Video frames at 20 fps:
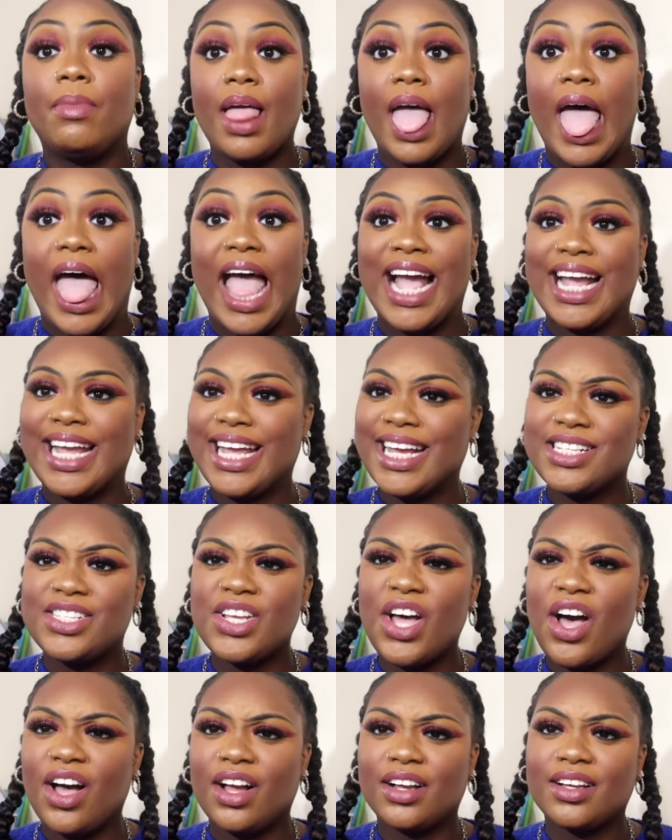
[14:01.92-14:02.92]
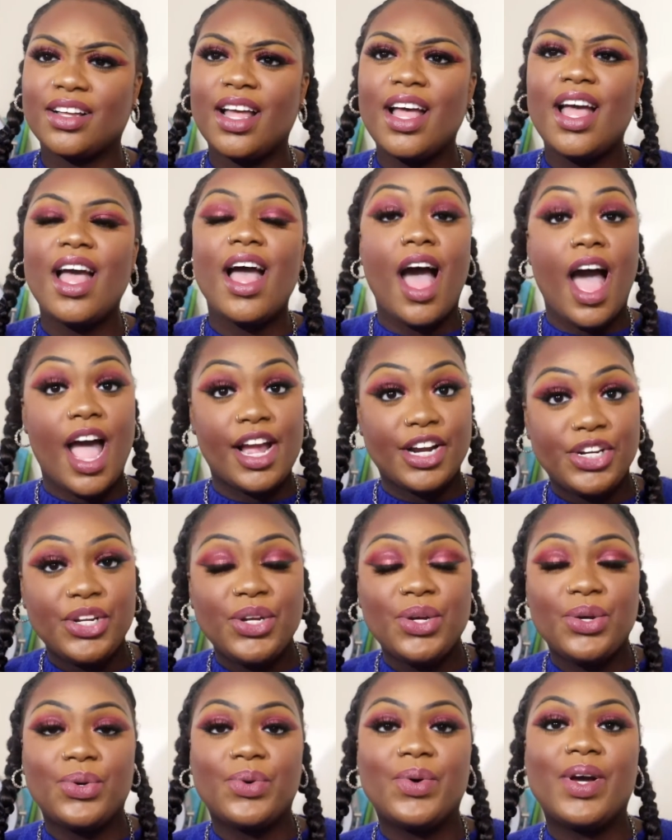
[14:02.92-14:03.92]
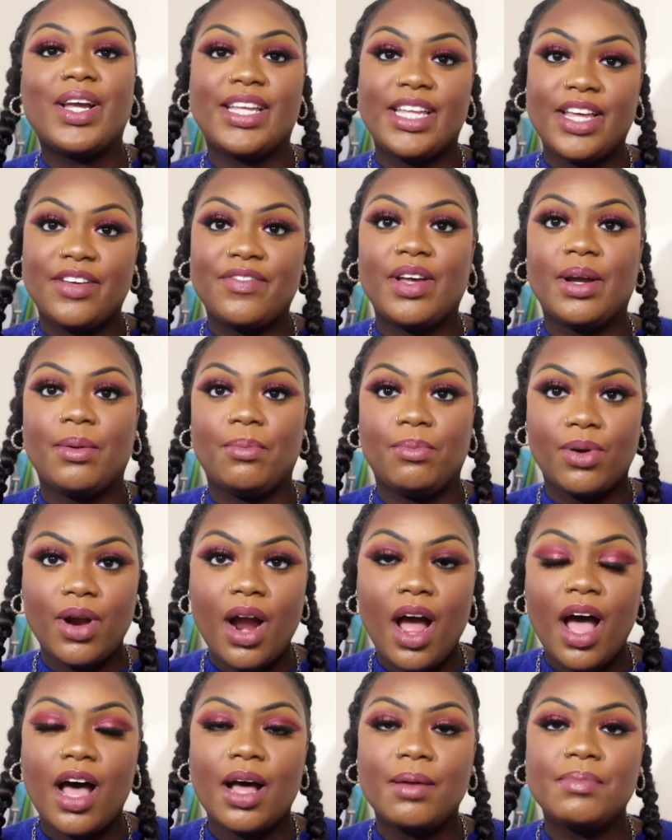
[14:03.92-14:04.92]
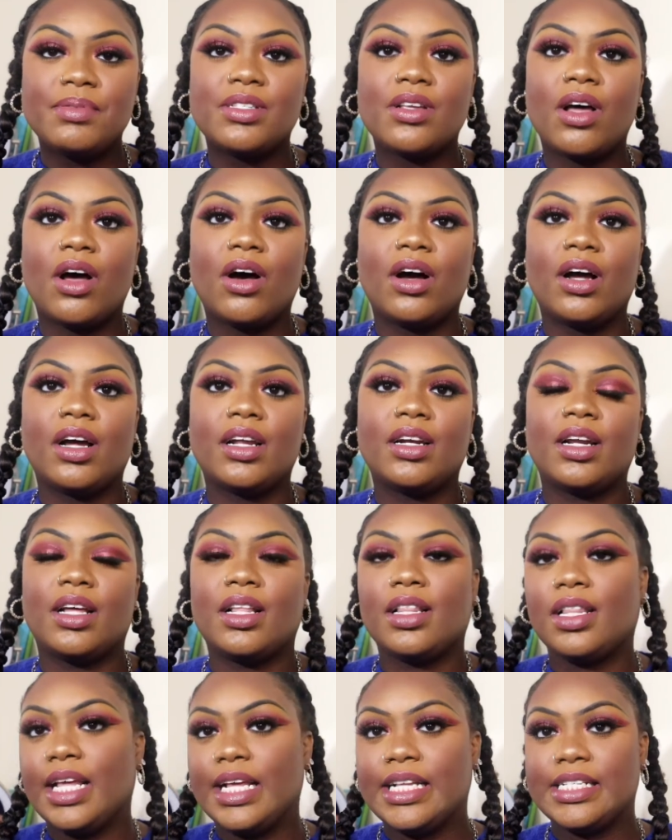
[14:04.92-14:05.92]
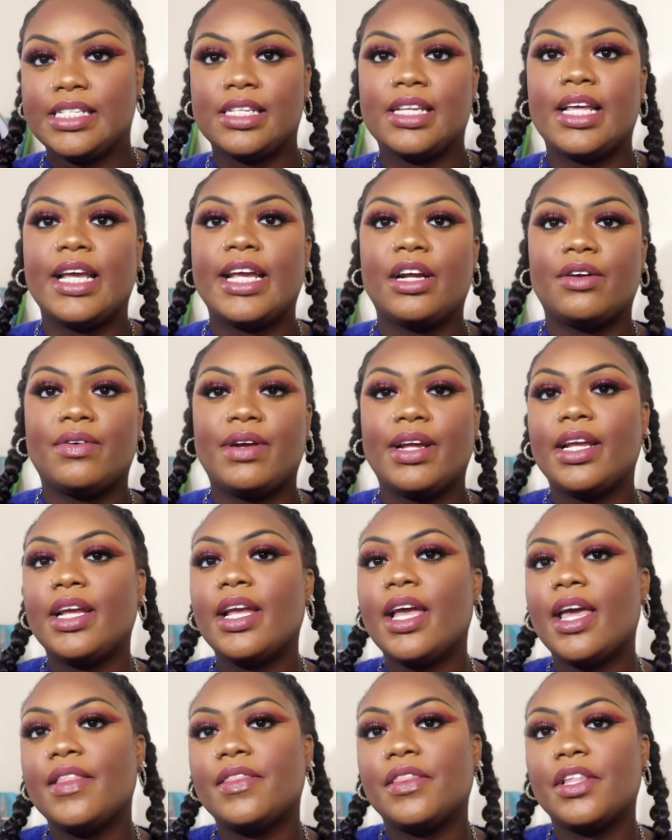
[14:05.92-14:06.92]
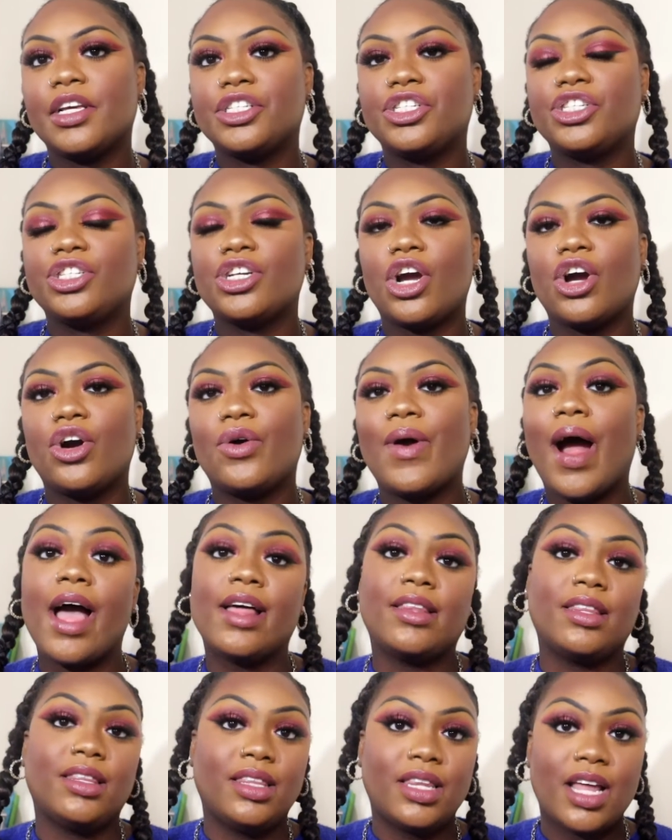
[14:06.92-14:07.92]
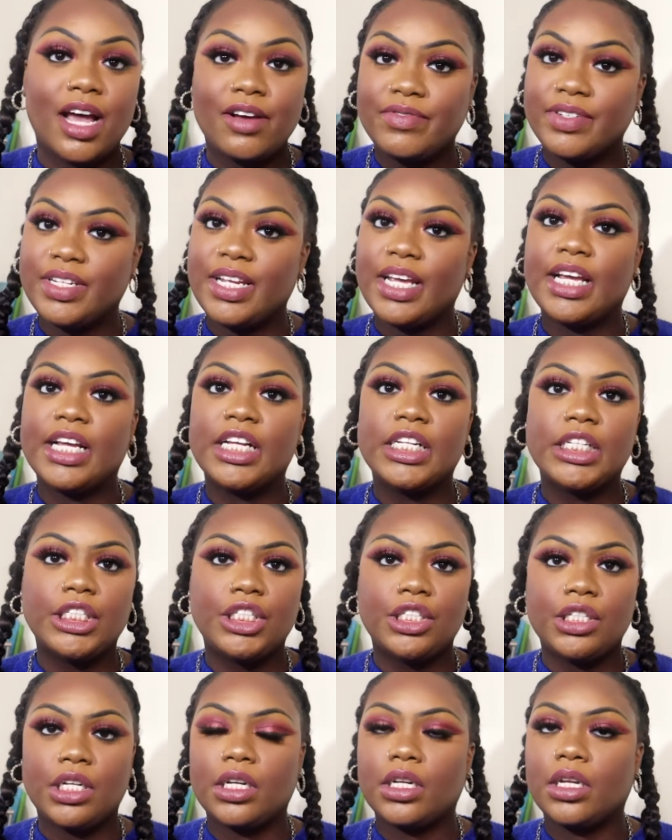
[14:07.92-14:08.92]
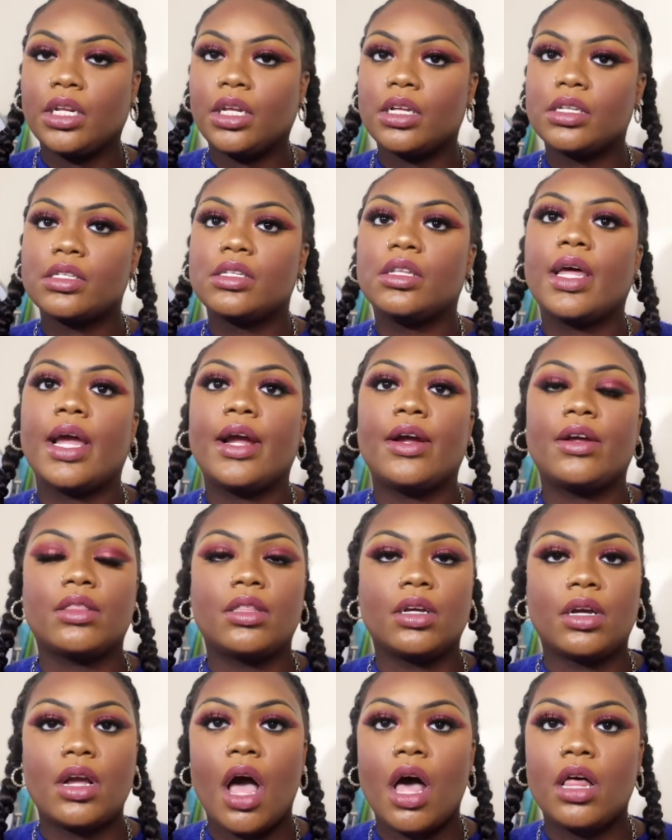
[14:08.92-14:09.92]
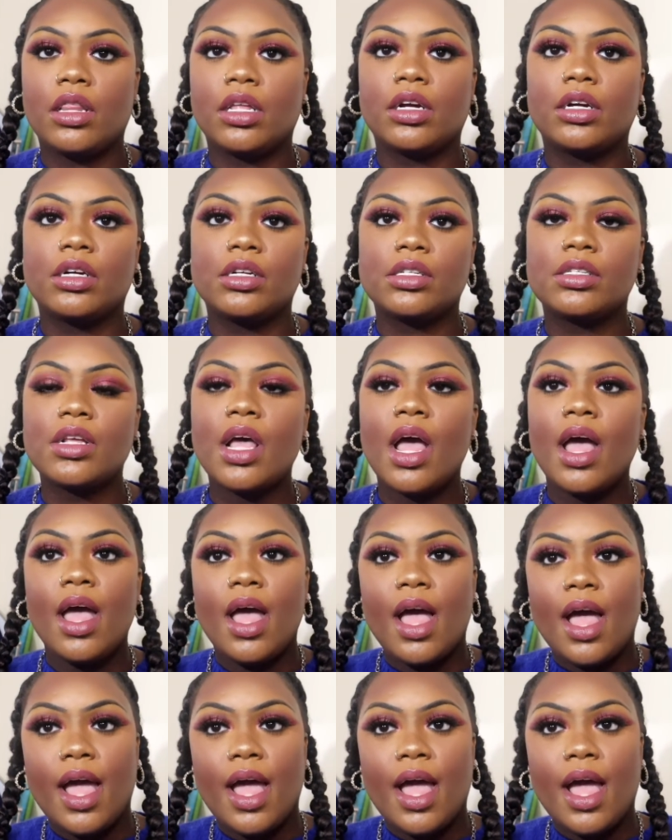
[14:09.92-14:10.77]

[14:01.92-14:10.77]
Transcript: I can't talk. I do give him props on his layering in this show. I loved it. Genius layered the colors.